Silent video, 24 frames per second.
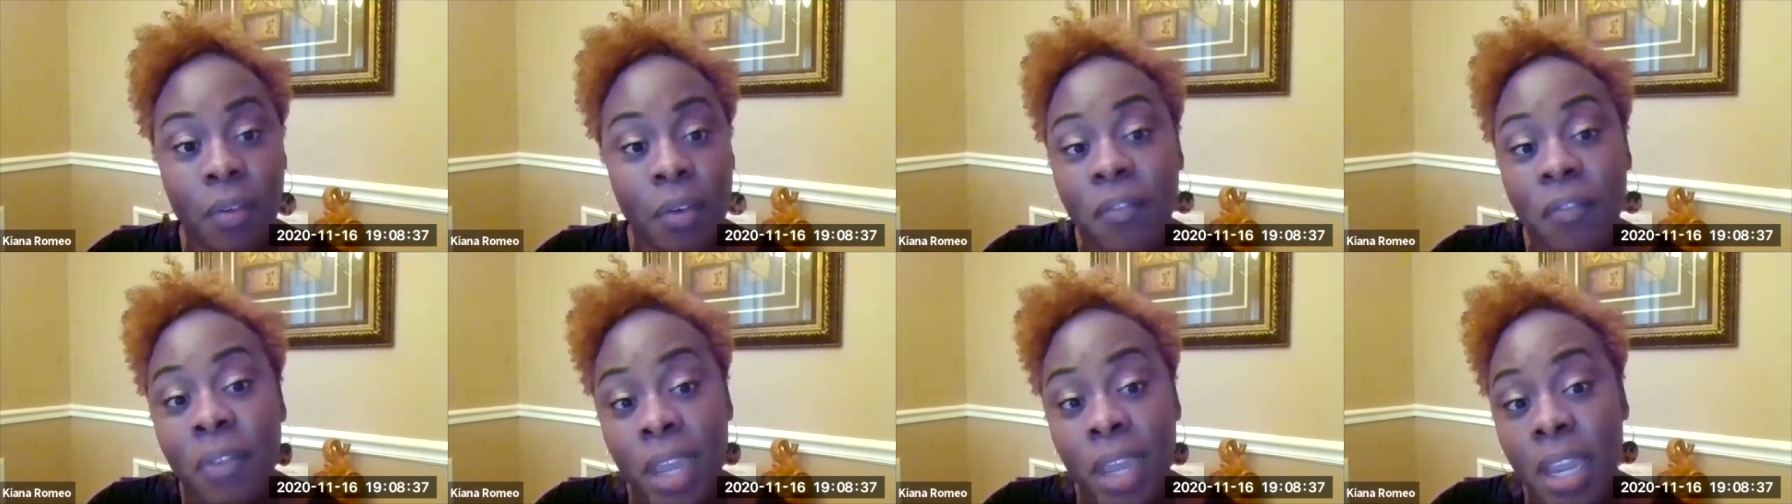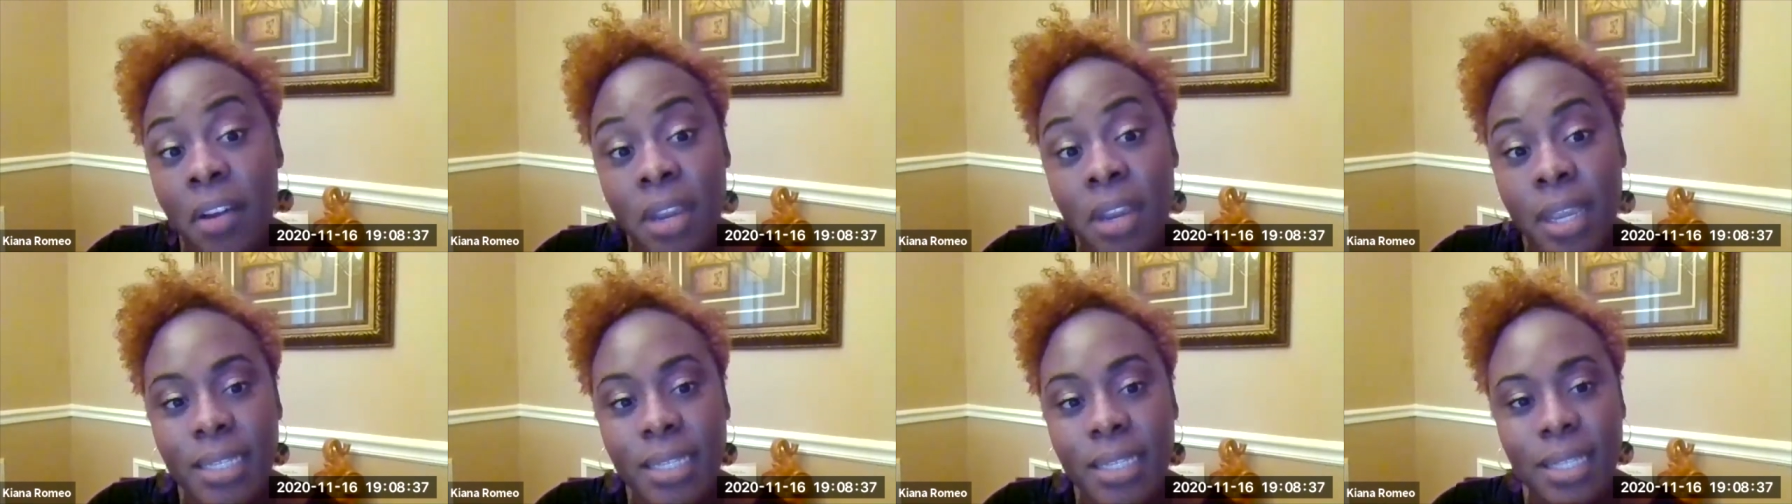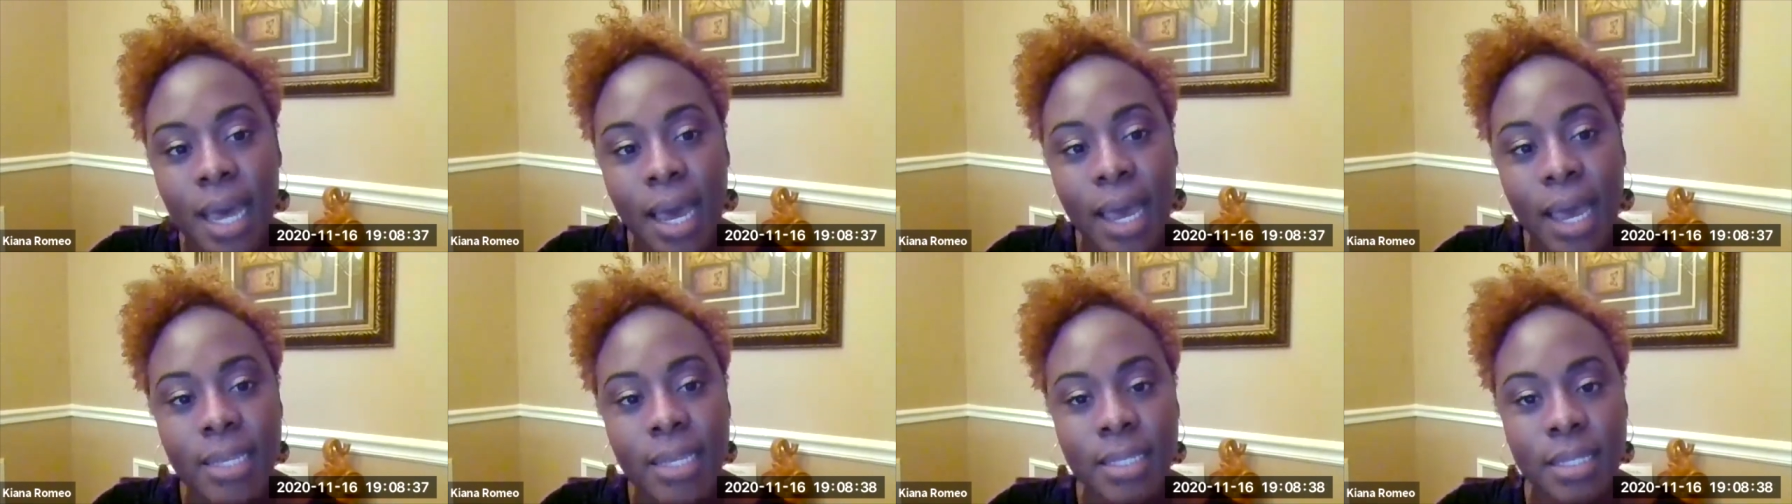varying
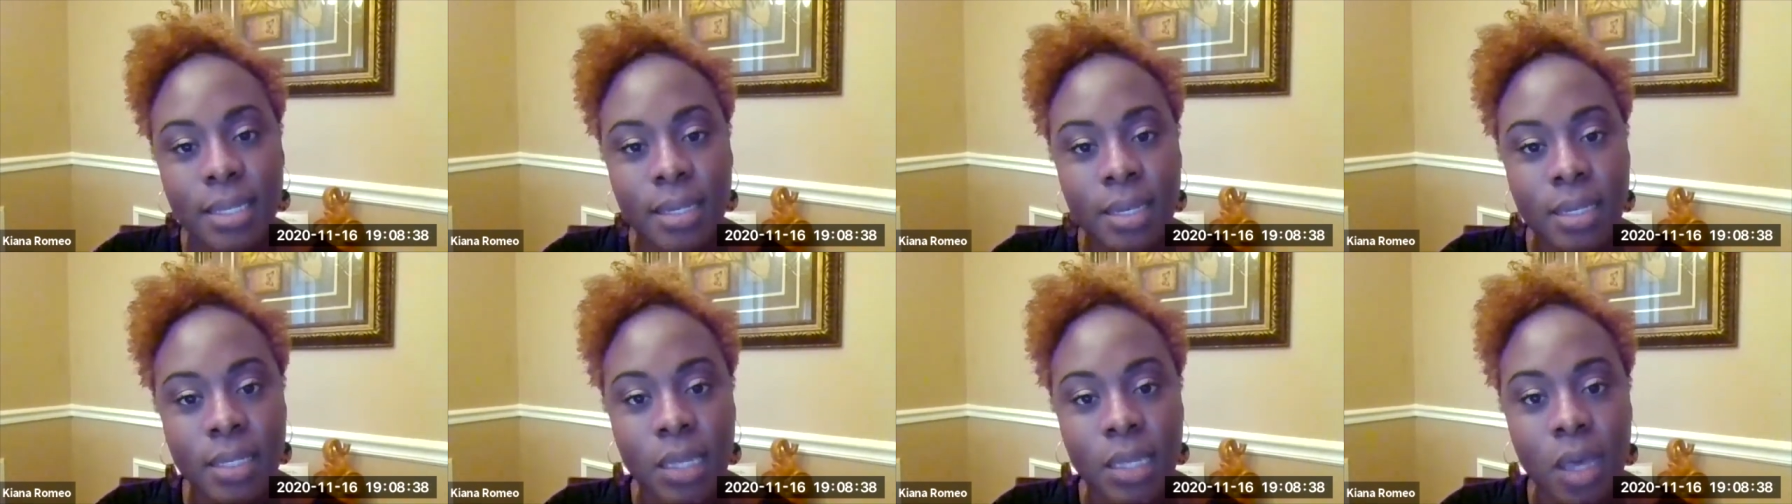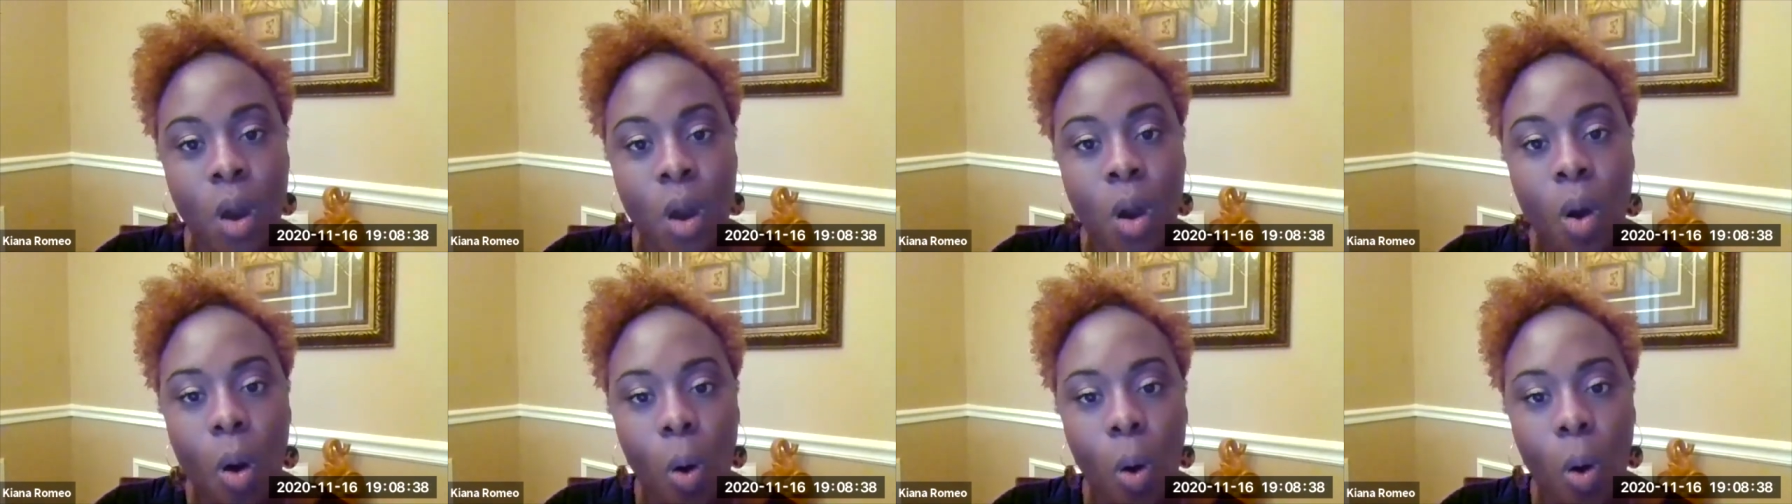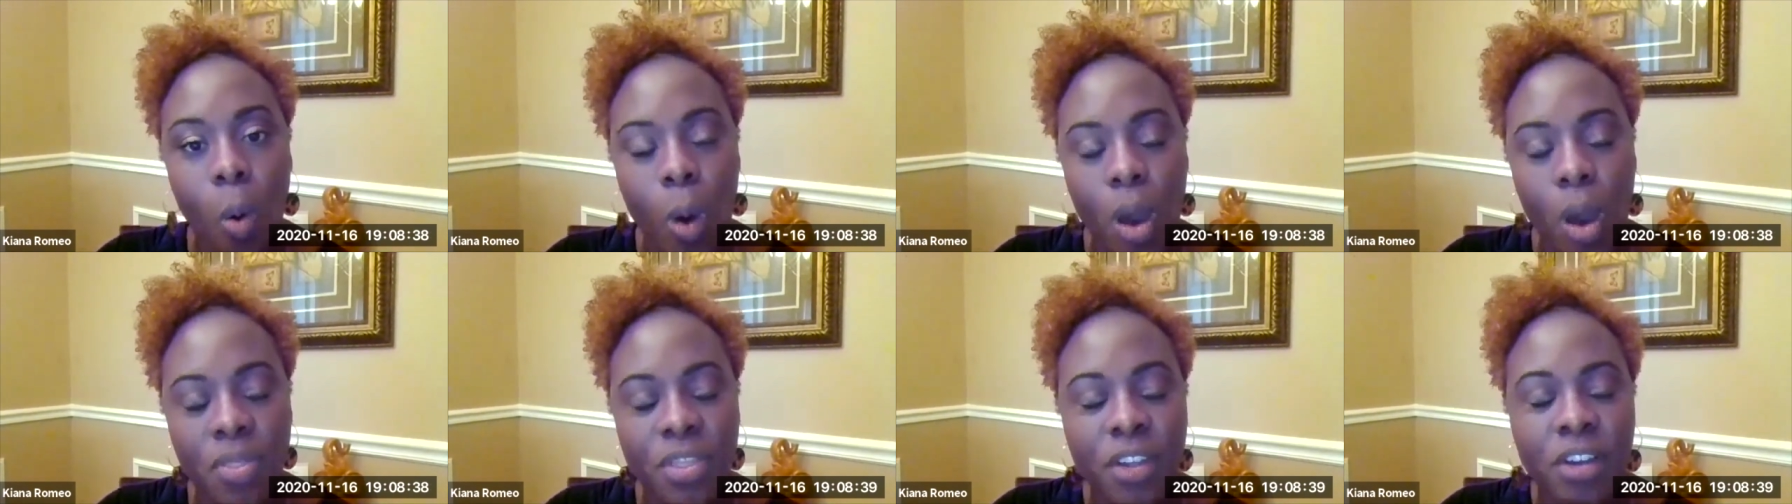sizes
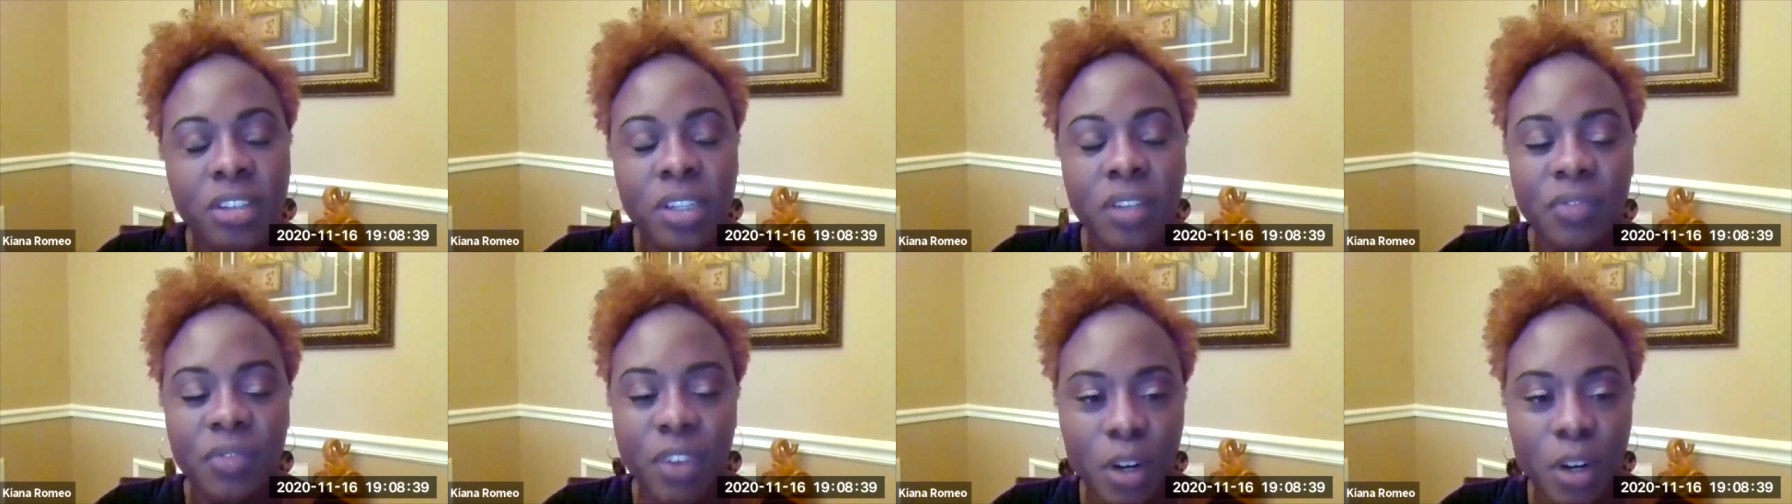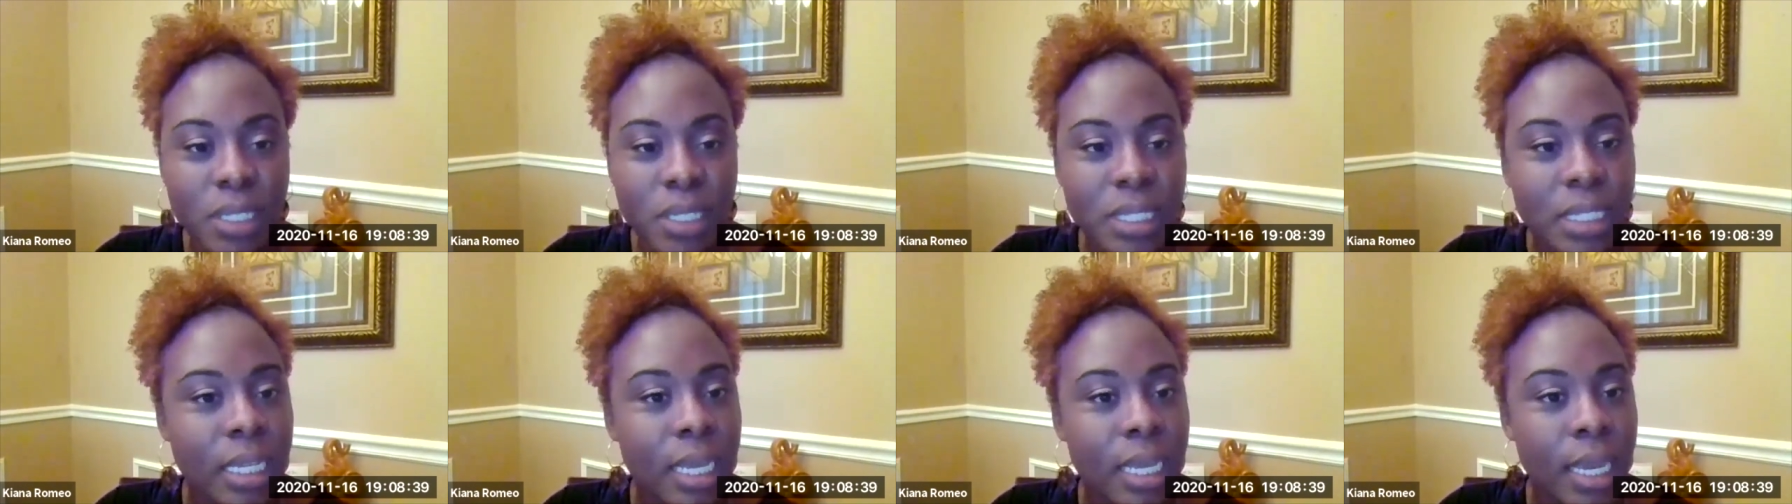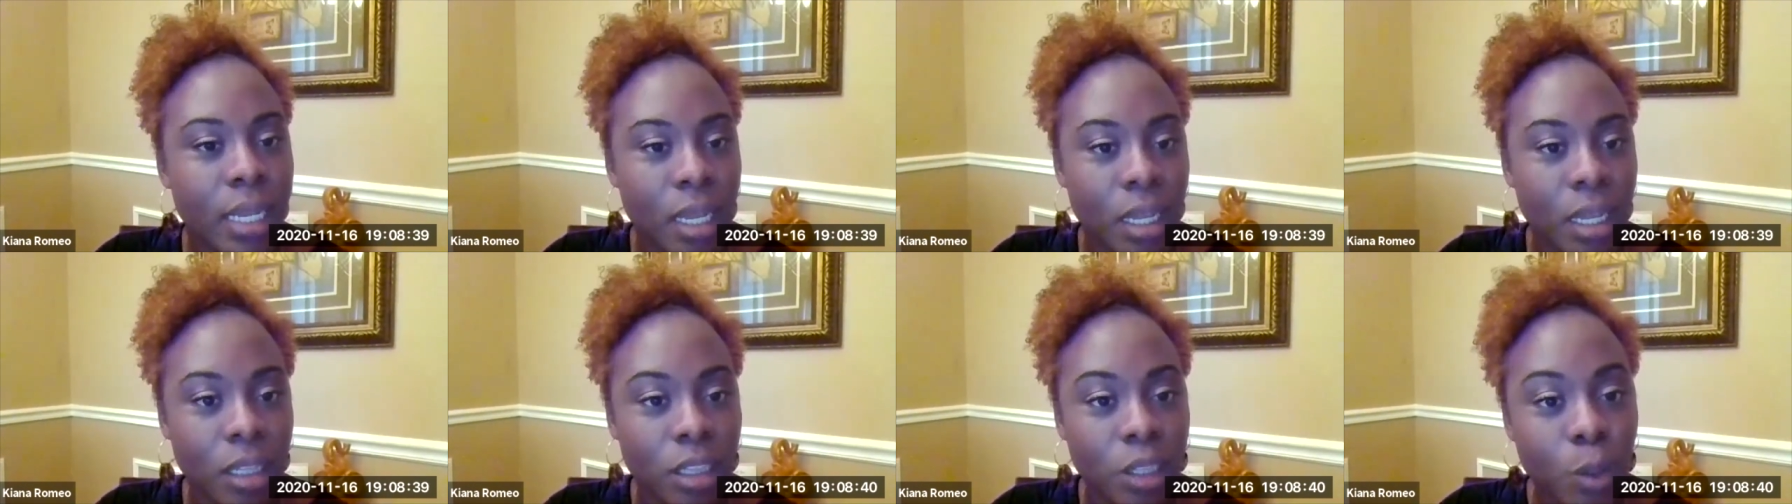on their diversity
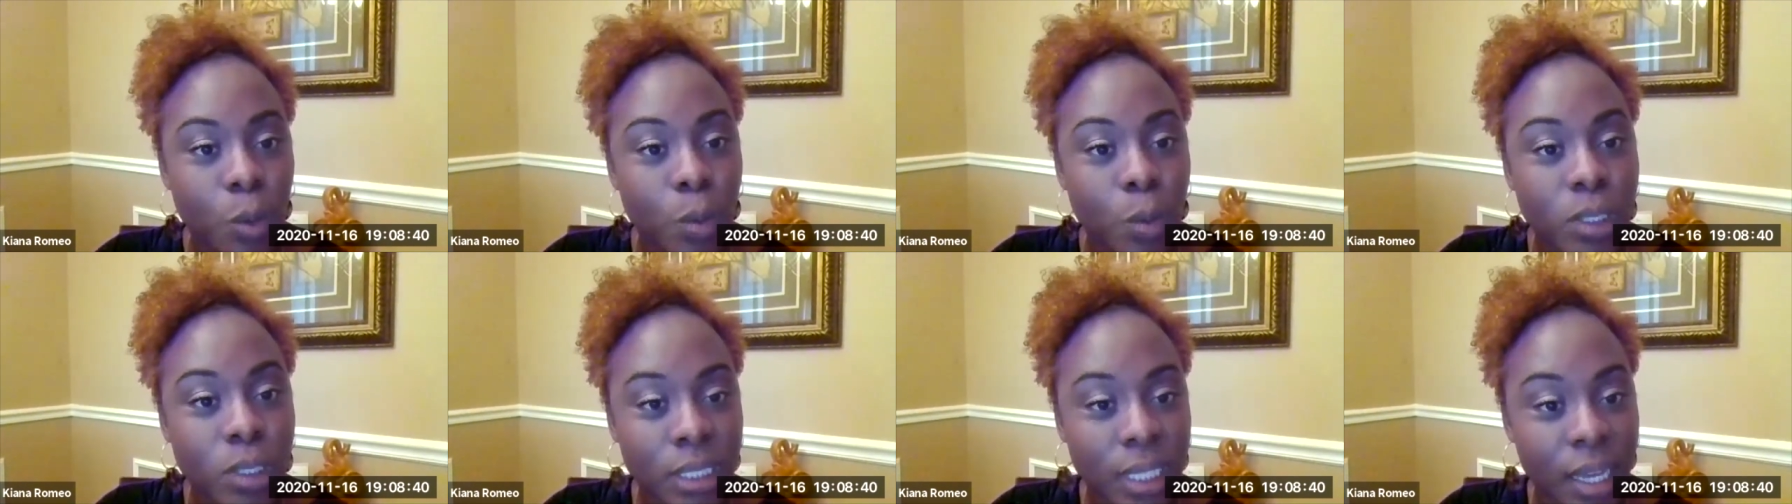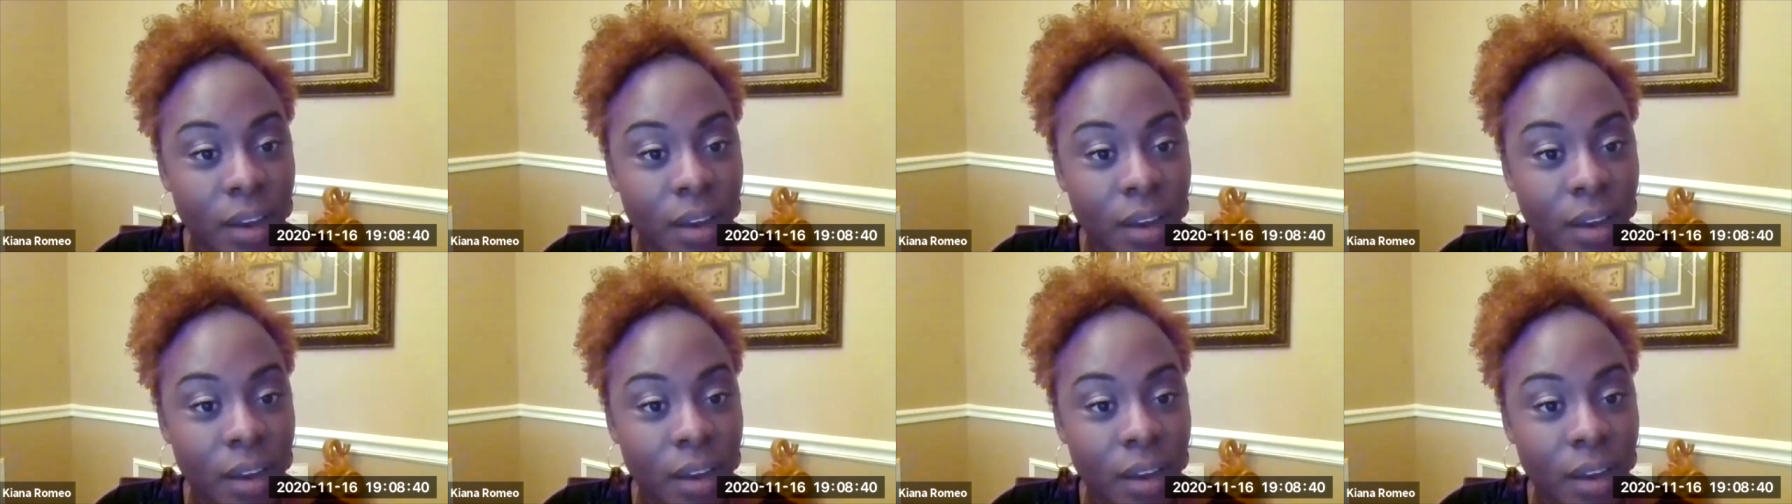and inclusion